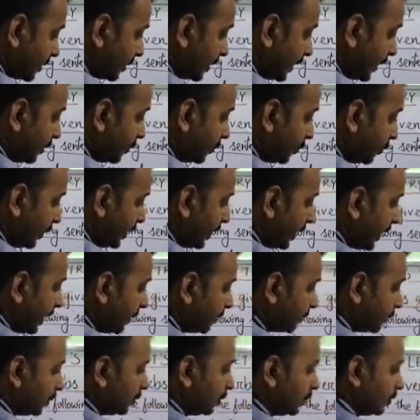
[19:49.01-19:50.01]
Then we
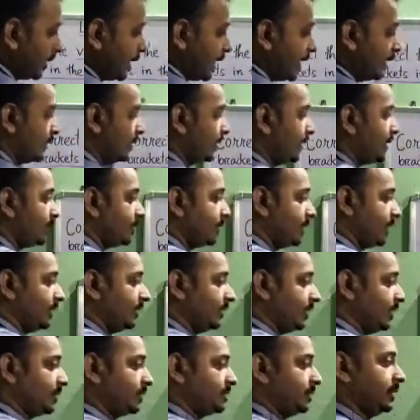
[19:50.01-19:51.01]
have to write the
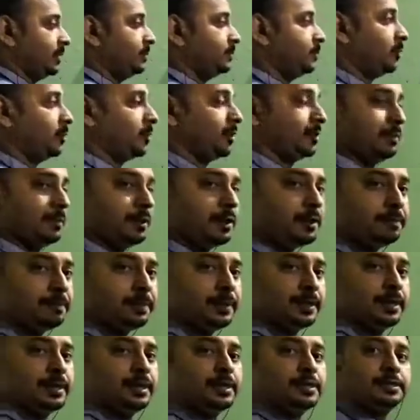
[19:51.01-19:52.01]
sentence in form of
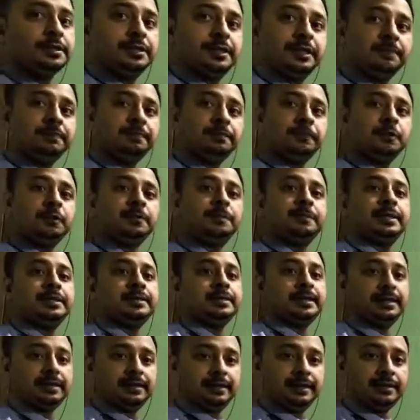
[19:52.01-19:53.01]
simple
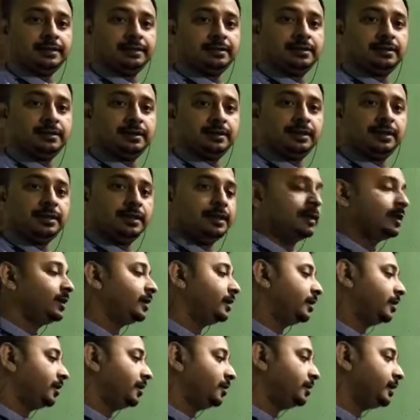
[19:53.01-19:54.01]
present tense.
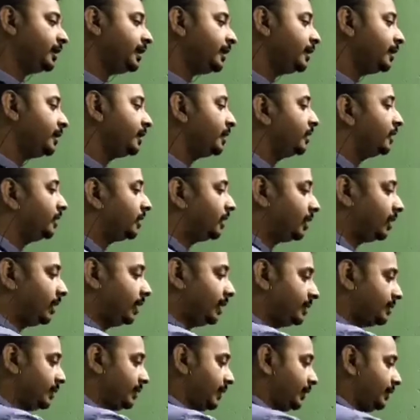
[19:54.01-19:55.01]
Okay,
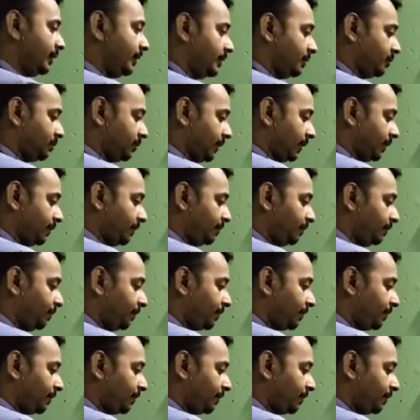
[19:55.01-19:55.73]
let's see this one.